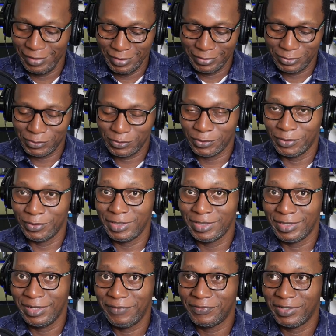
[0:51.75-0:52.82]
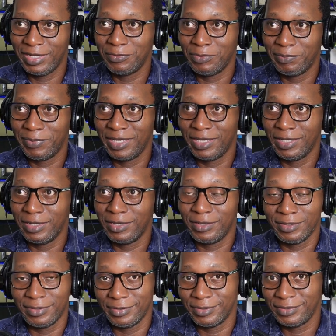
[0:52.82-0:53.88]
So in the left hand we play
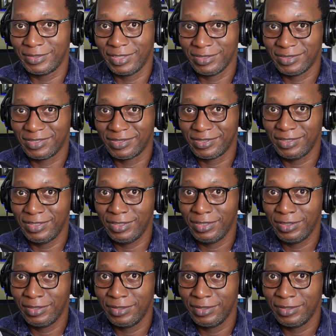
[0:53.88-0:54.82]
just a C,